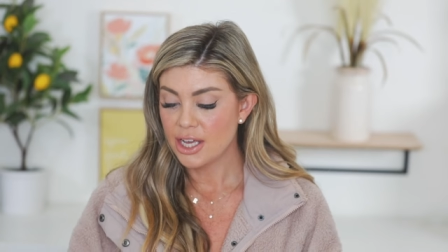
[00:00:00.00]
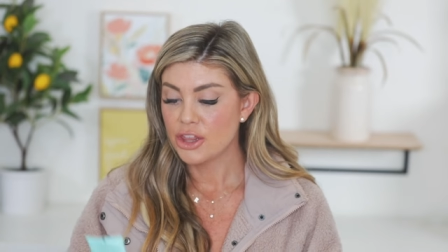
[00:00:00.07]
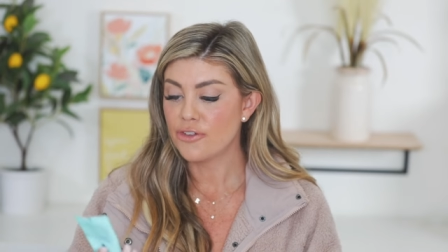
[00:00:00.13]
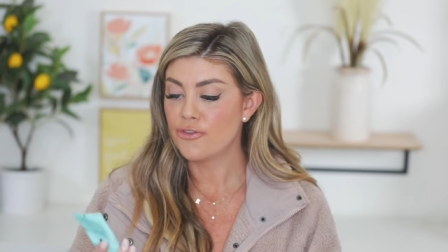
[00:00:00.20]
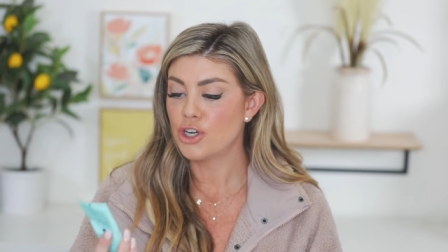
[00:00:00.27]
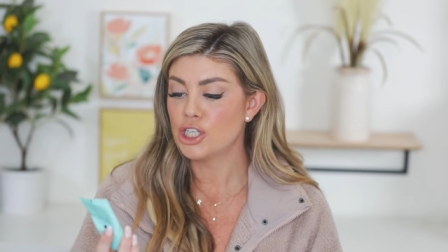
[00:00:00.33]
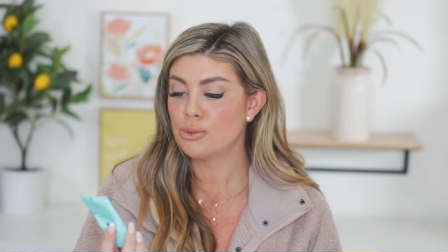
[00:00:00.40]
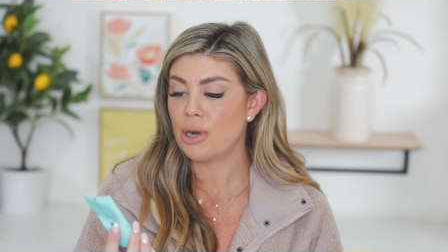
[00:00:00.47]
The
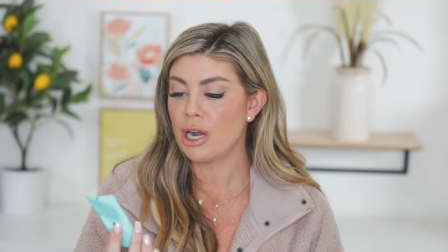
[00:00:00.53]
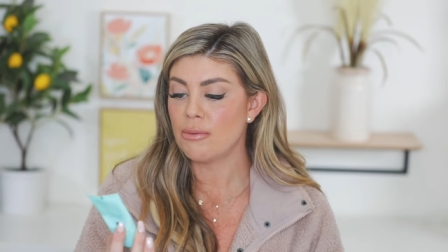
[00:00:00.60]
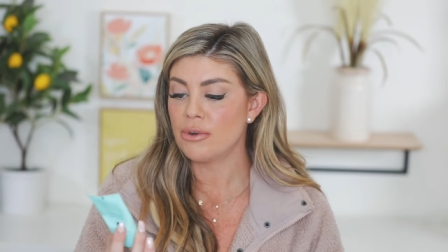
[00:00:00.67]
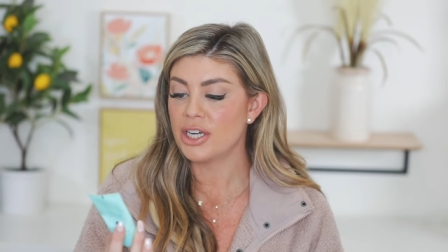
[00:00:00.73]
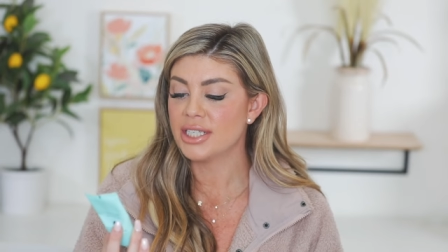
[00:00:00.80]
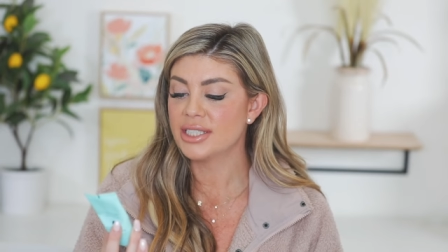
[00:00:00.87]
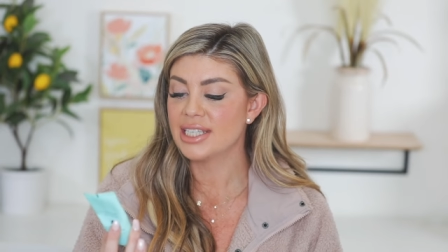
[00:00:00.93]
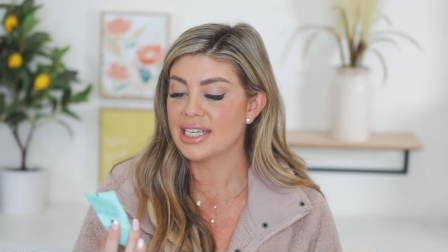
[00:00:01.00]
first primer
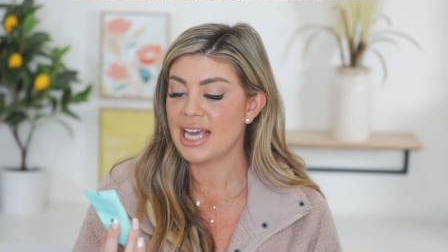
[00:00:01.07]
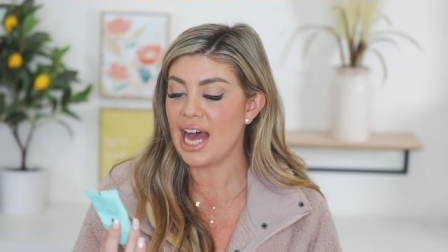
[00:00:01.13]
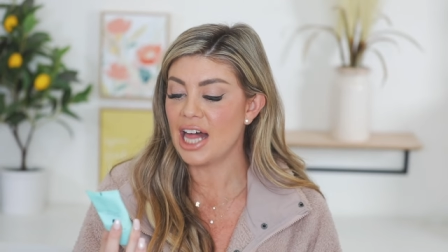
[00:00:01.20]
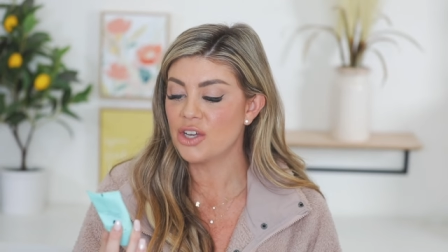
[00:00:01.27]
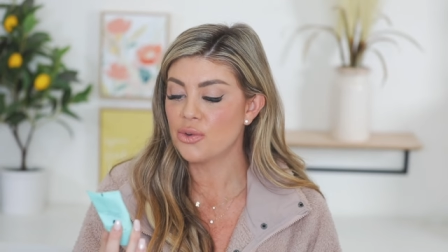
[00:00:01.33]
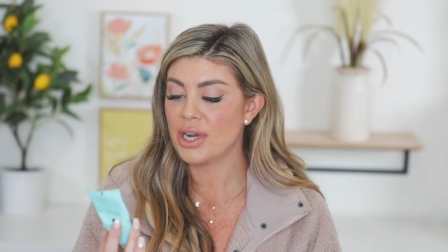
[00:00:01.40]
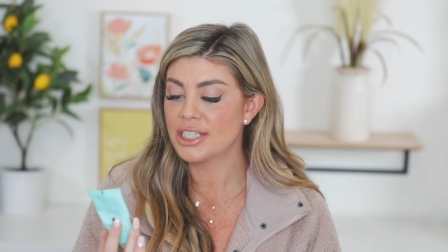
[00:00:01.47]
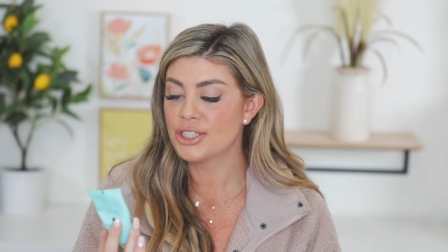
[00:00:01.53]
is the
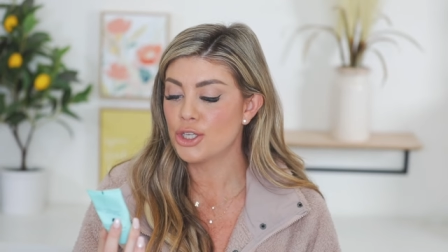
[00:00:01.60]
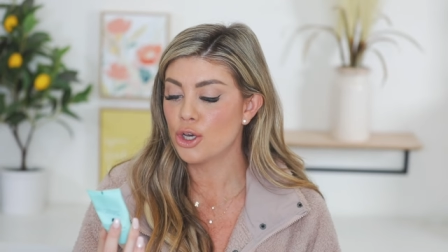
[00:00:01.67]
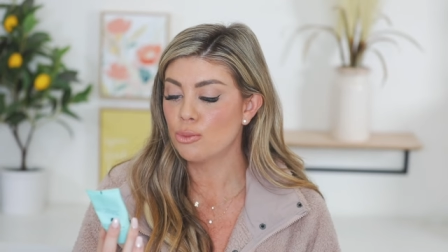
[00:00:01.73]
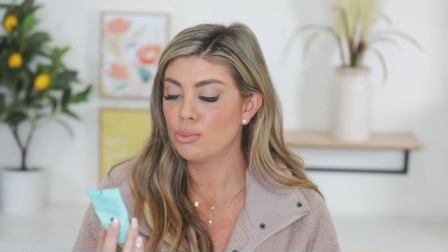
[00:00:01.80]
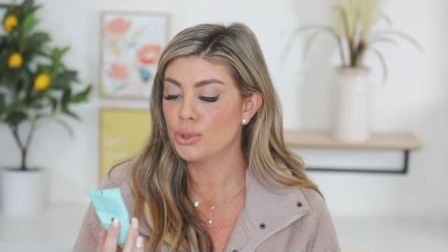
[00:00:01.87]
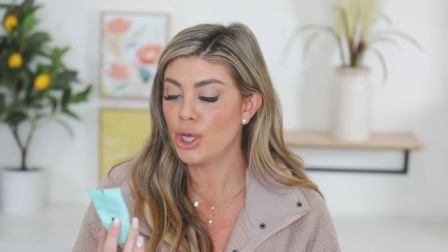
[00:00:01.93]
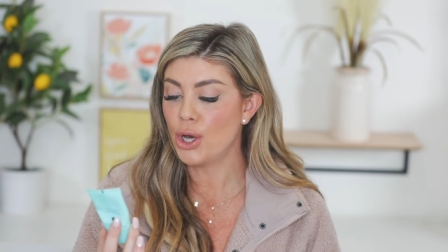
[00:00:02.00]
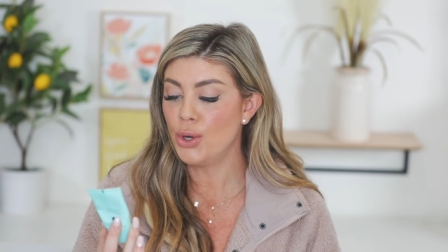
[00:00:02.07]
Cali Ray So
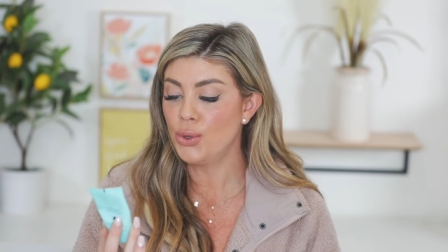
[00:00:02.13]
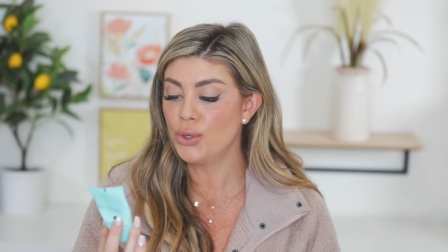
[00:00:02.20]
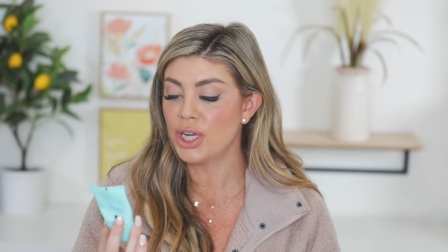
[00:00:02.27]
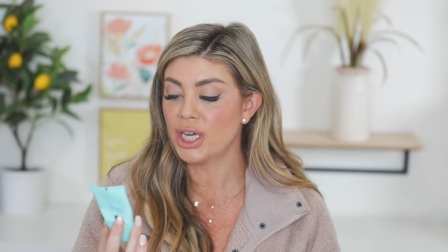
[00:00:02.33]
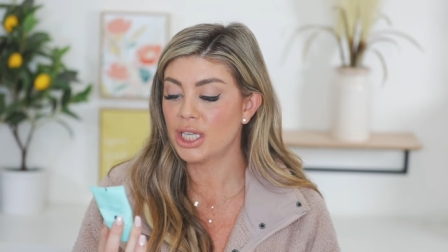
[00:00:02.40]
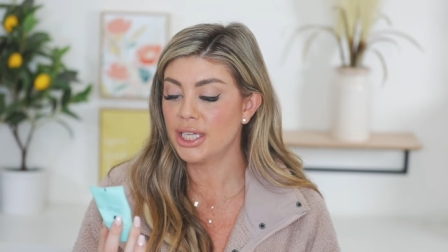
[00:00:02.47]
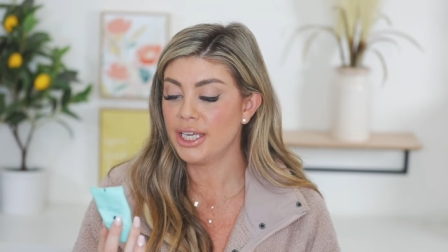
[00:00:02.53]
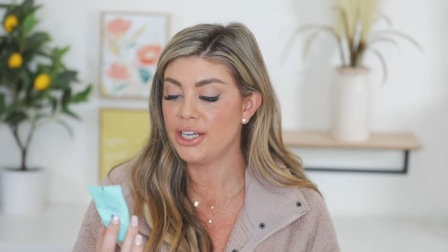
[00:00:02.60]
Blown
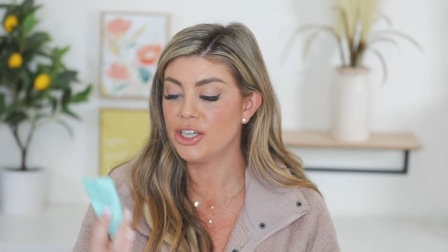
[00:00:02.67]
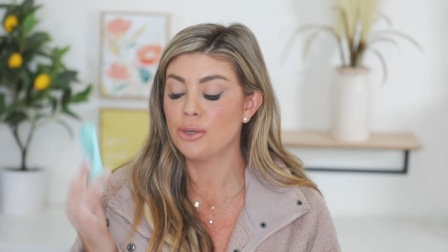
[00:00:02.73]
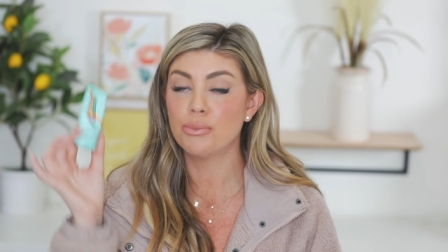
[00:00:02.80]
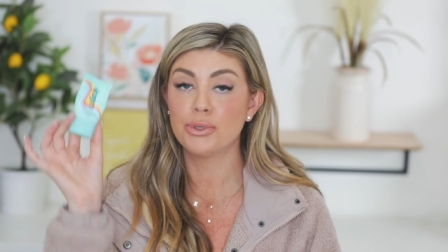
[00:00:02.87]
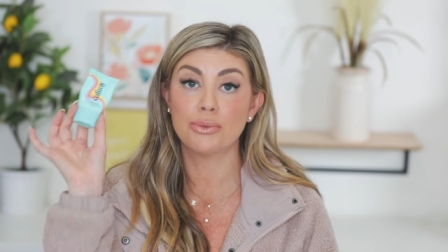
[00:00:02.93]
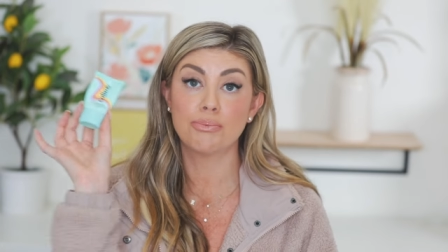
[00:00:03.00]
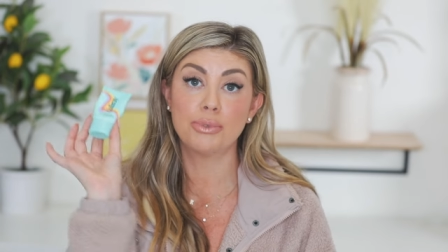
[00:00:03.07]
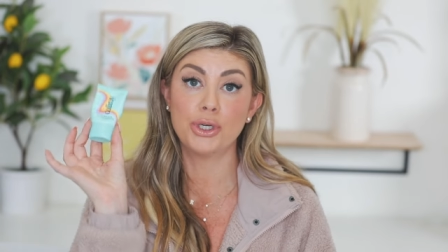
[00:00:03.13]
Clean
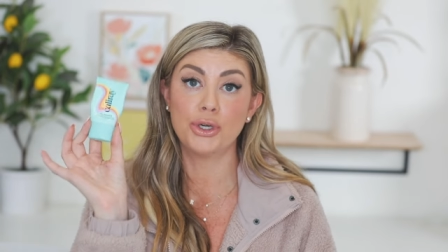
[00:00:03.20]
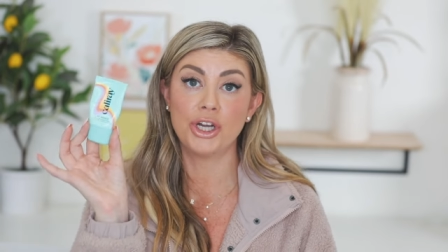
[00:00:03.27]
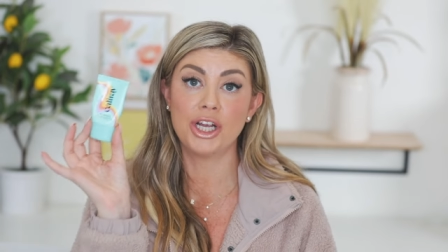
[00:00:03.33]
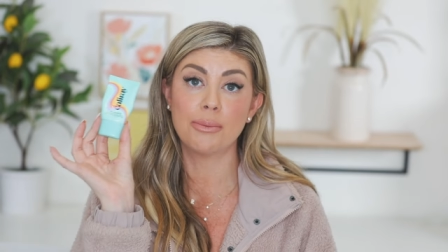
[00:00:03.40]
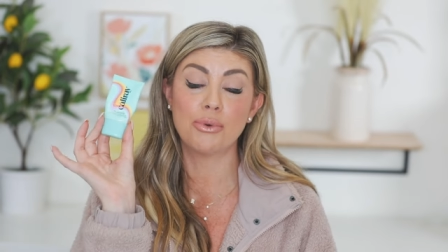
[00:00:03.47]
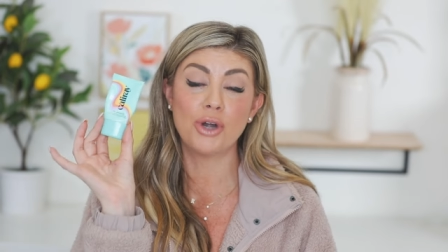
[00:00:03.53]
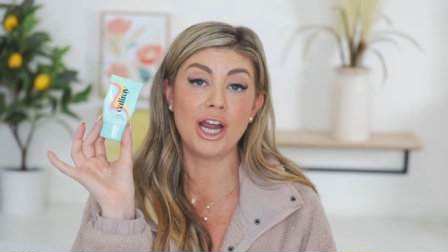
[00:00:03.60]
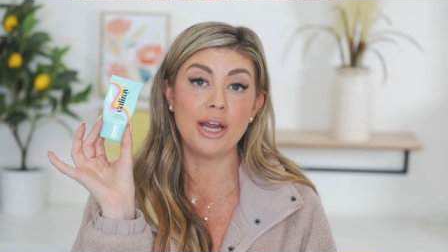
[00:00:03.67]

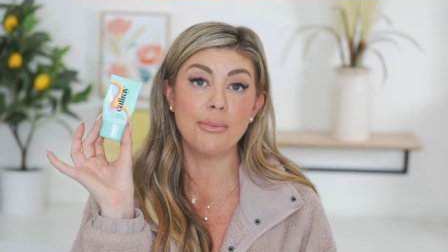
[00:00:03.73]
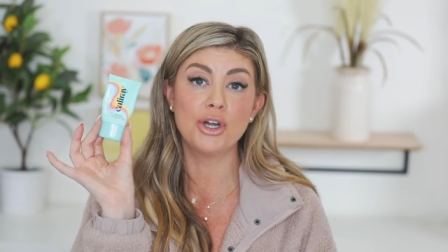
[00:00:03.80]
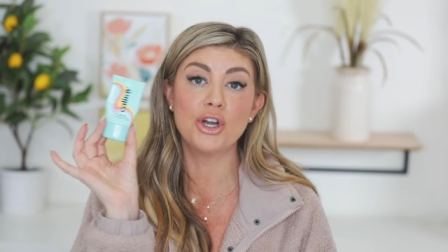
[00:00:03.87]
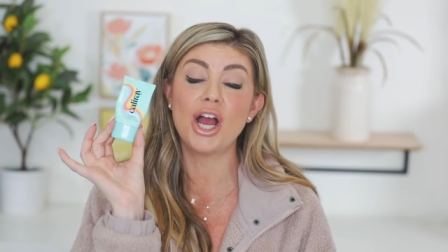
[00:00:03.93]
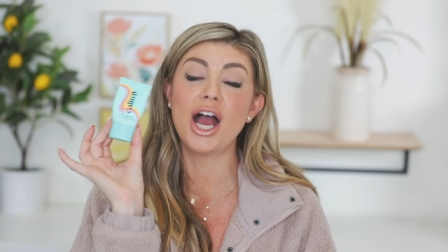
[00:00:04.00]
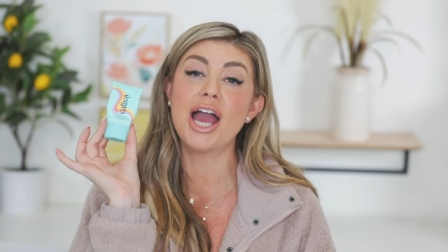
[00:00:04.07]
Blurring Primer.